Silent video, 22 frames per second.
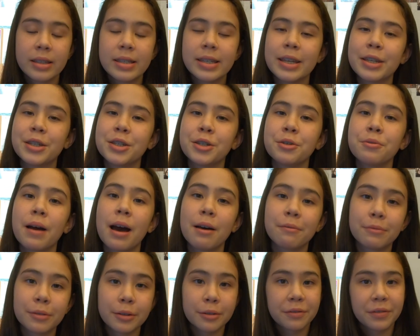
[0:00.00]
Did you
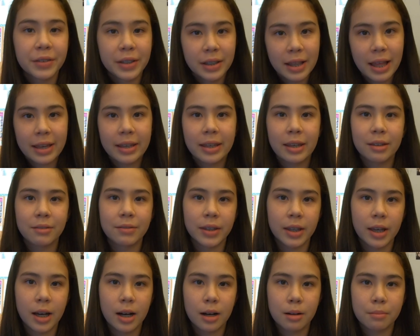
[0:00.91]
ever feel like
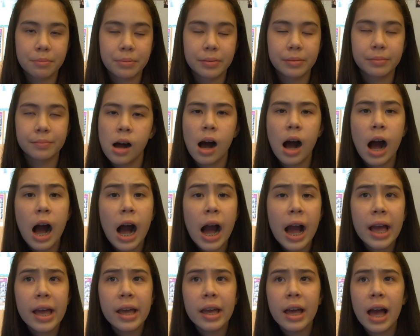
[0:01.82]
giving up?
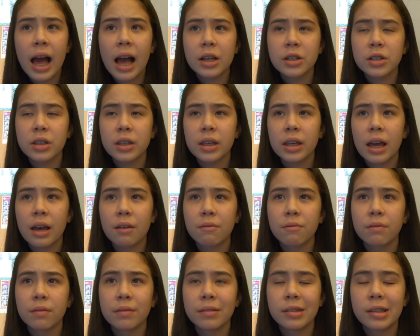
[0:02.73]
I actually
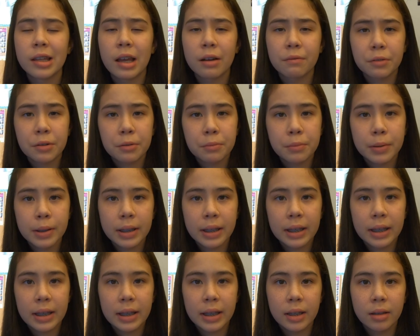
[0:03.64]
have never
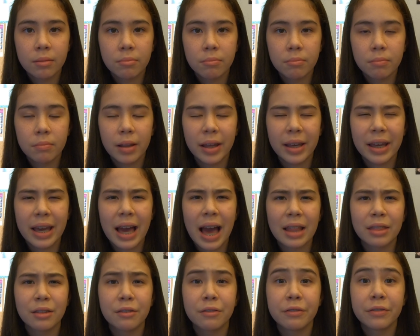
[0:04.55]
really
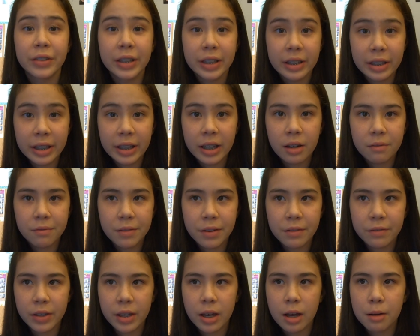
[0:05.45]
had the feeling of
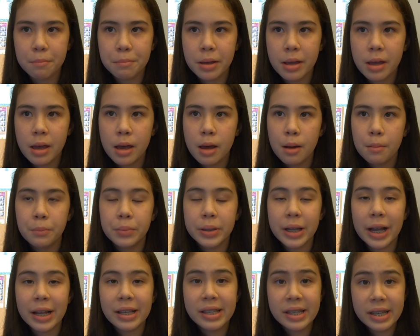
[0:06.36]
giving up, but
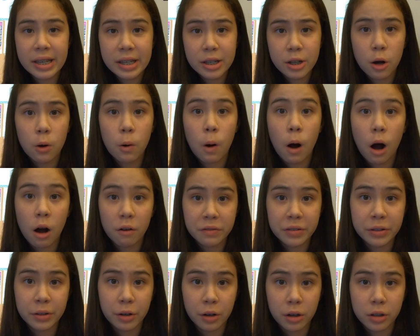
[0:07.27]
I did go off
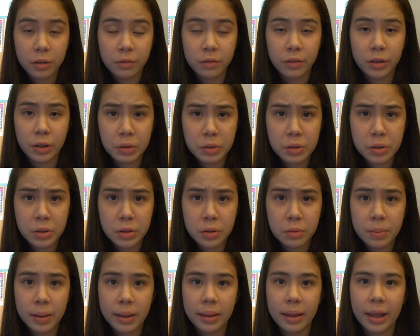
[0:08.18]
and on of
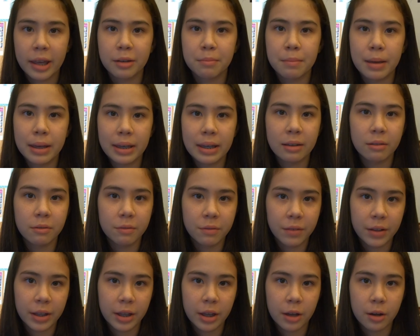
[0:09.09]
YouTube, making
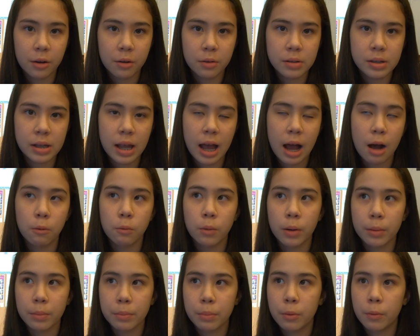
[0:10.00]
videos. At
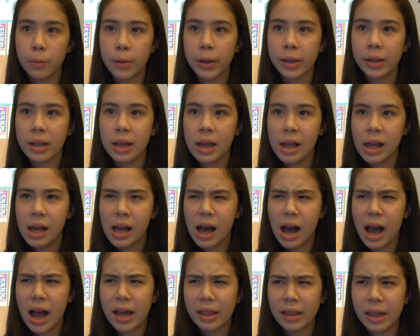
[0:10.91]
one point,
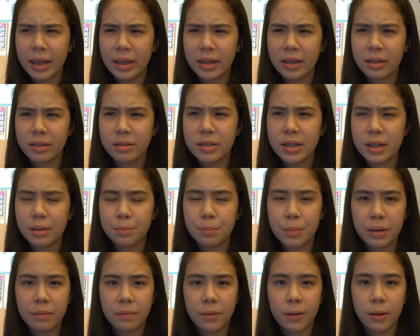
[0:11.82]
I didn't
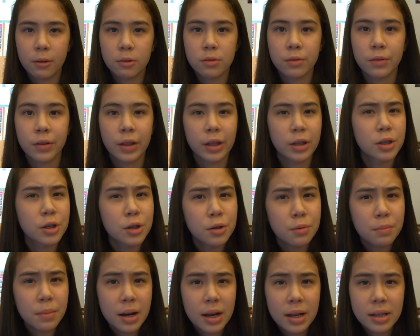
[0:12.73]
make videos for
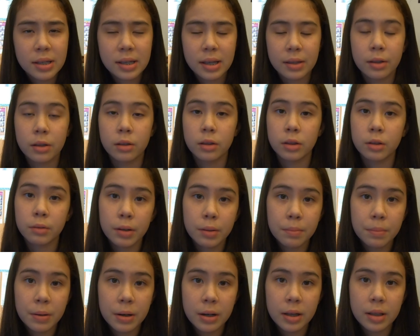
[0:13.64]
2 months and then
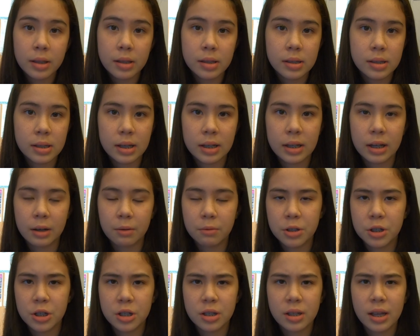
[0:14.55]
3 months, and I
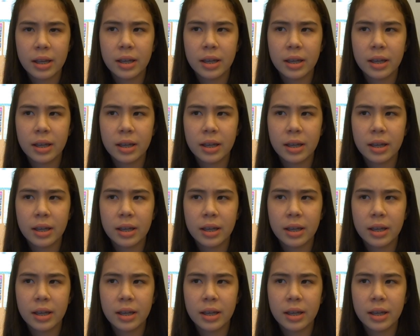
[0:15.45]
was just